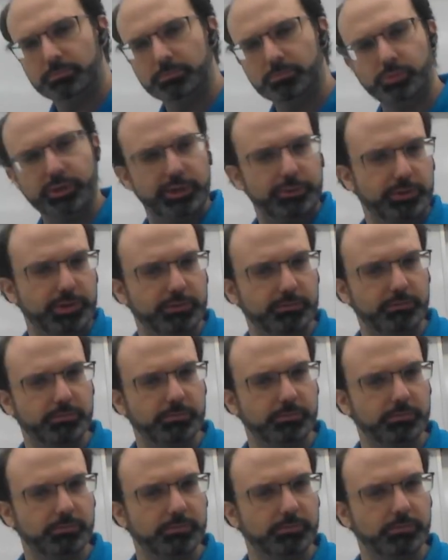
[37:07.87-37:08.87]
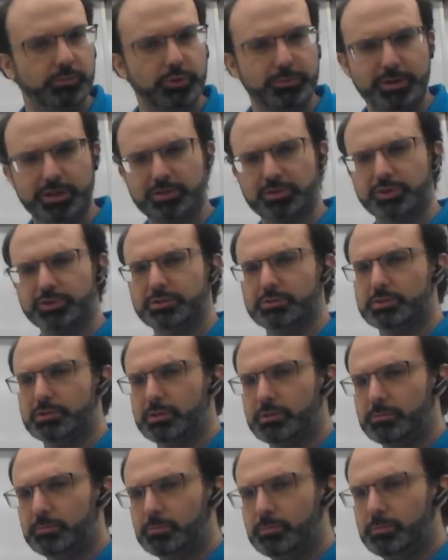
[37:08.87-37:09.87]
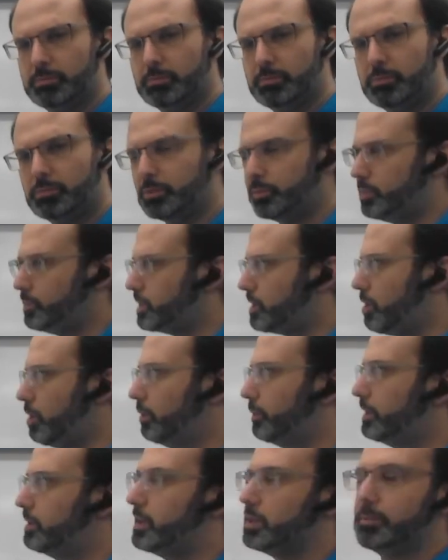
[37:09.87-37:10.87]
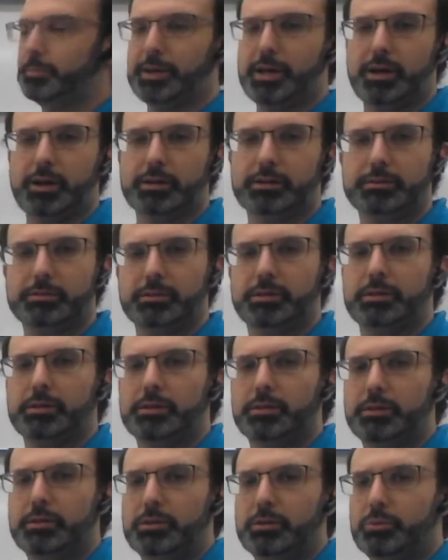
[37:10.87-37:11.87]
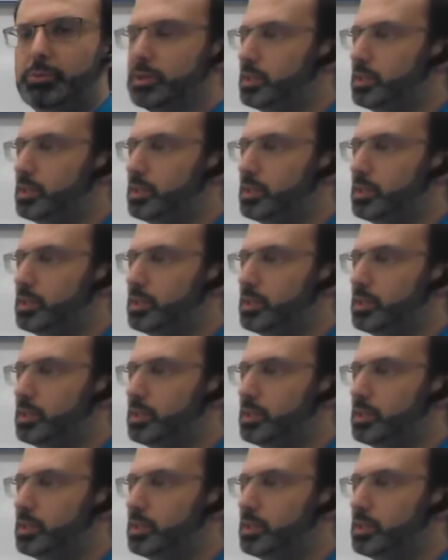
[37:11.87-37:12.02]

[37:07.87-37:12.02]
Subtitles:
Wait, what? What do you mean it's also 0? Well, we went all the way around the block. We